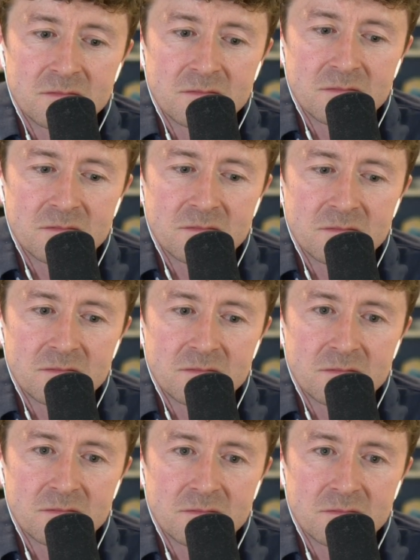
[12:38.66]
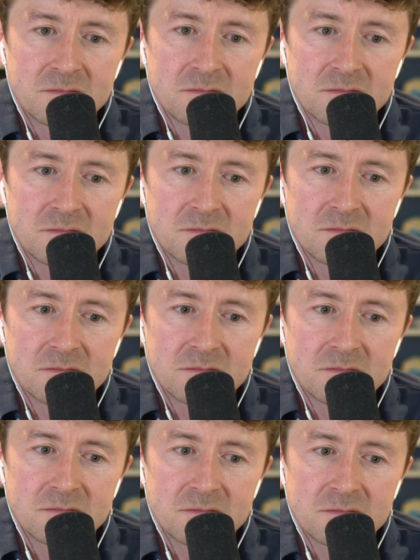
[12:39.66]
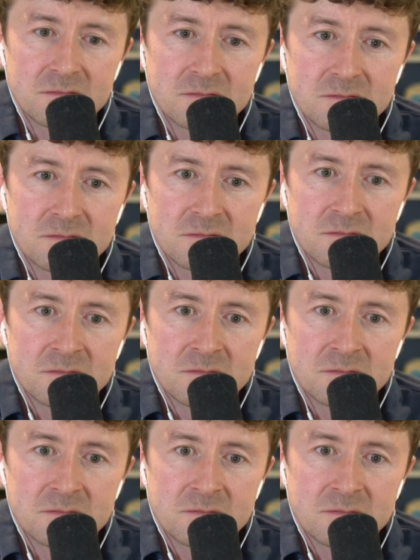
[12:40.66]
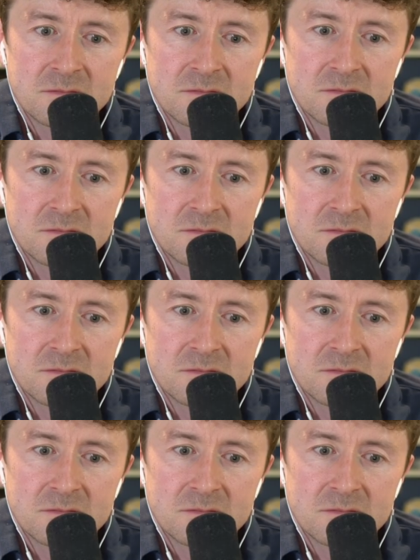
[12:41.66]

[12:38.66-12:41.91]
No words are spoken by the person on screen.